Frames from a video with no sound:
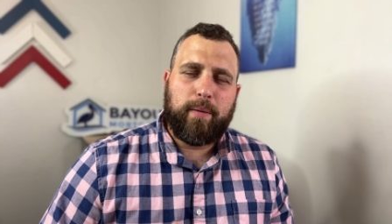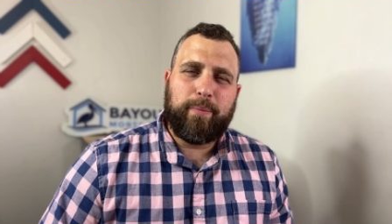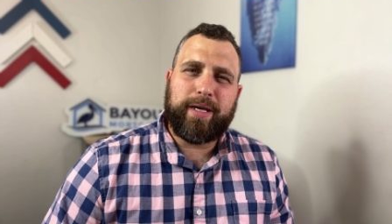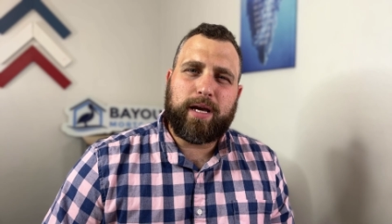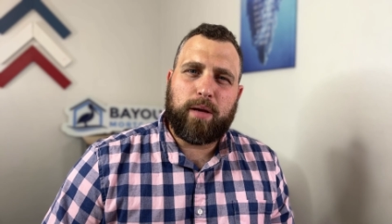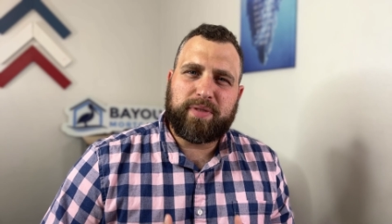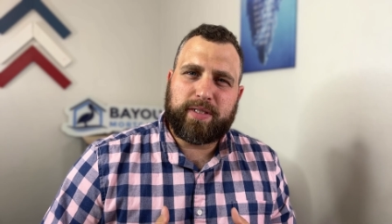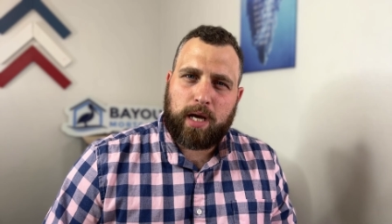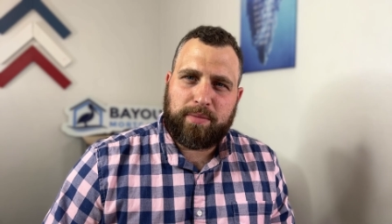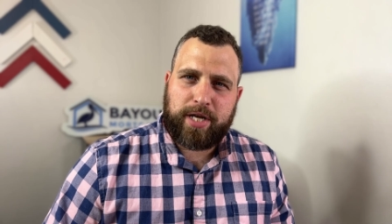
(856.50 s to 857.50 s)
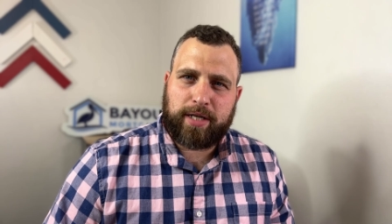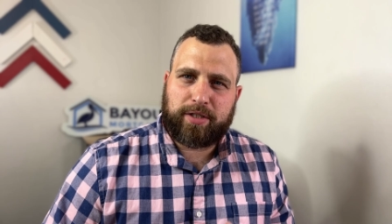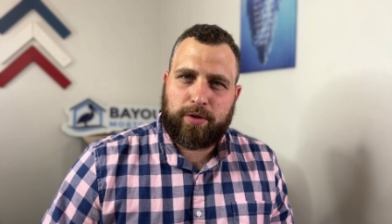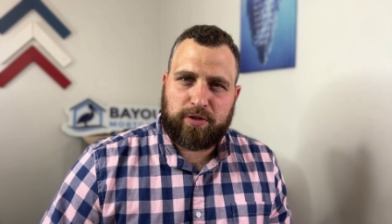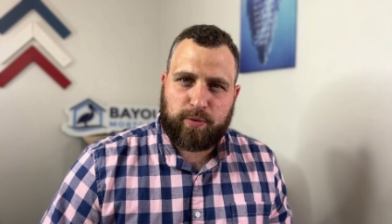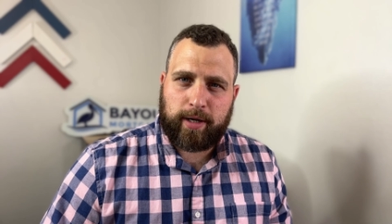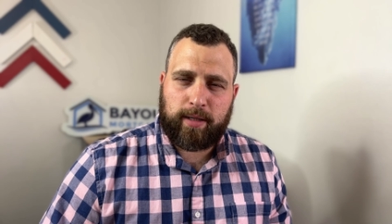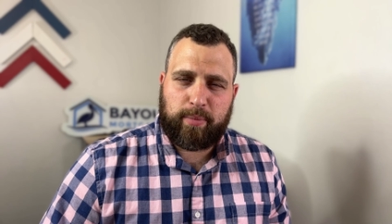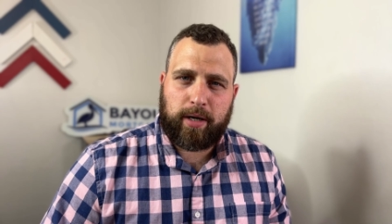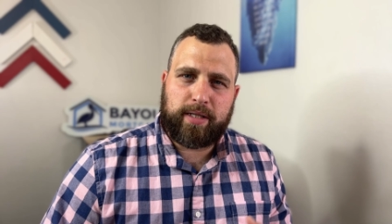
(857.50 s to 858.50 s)
become subject to those
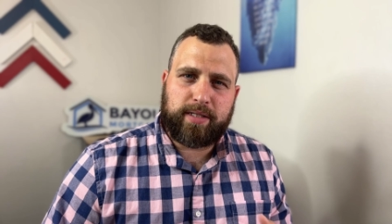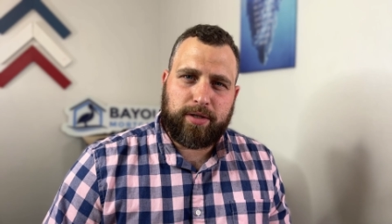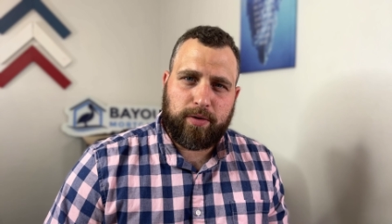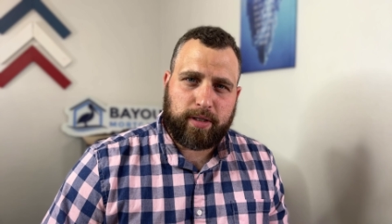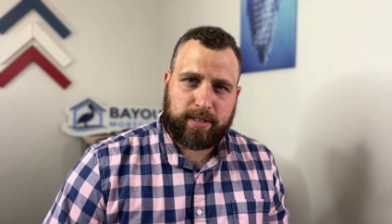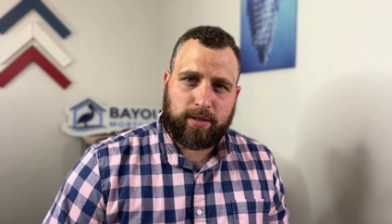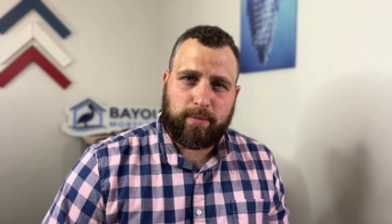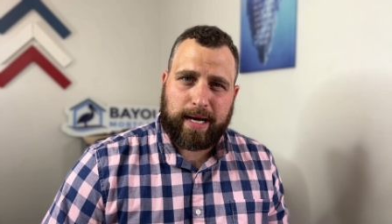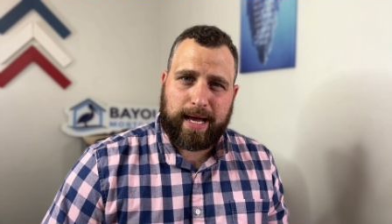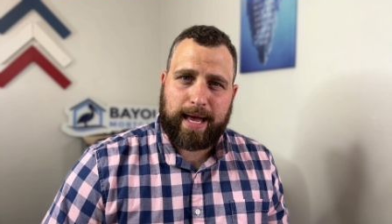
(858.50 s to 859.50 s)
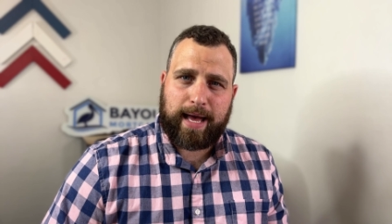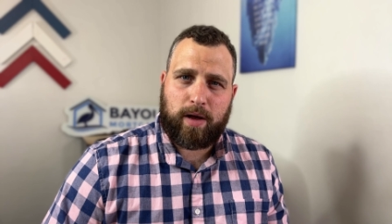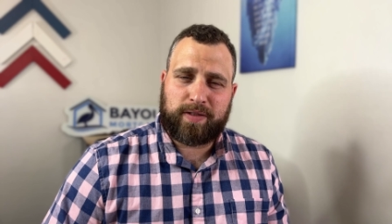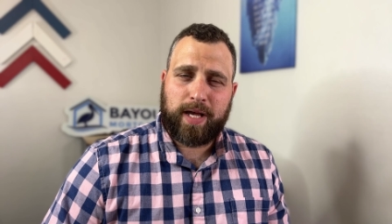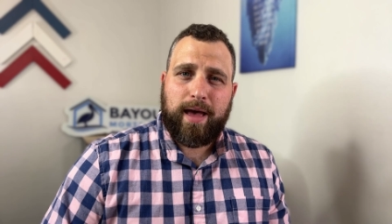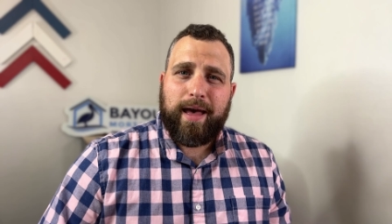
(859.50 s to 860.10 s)
waiting periods and you can still buy a house?